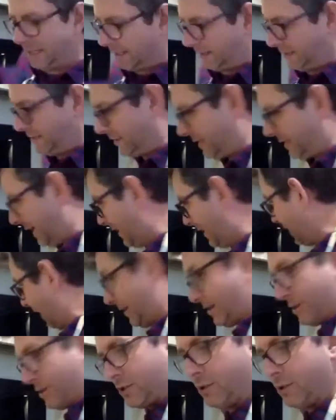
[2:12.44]
of the day. And
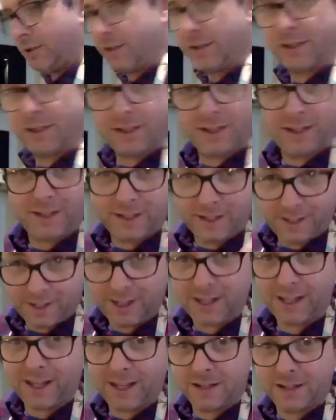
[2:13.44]
sir,
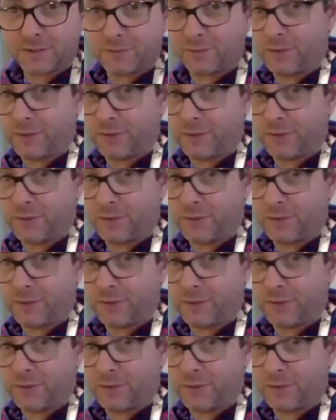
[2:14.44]
it is for